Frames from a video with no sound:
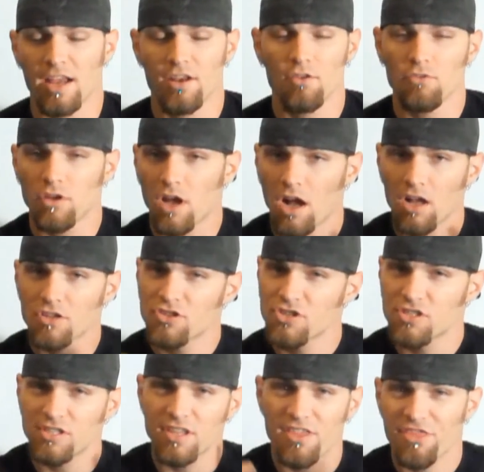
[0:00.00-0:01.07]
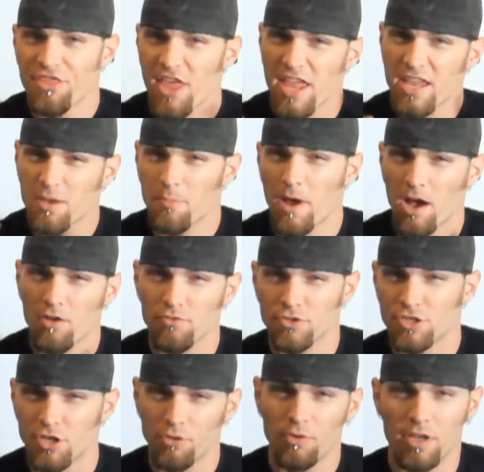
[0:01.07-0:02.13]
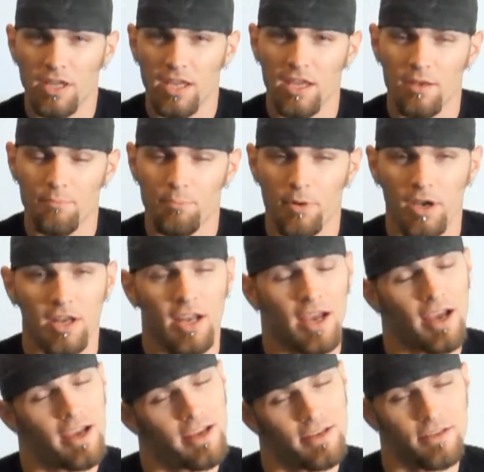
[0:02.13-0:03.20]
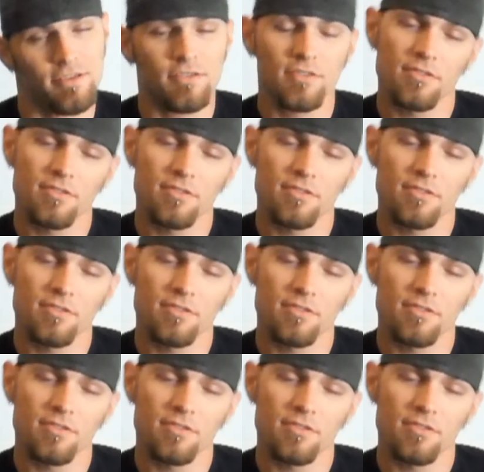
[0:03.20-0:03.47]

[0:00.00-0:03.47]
I don't consciously think about doing it, but I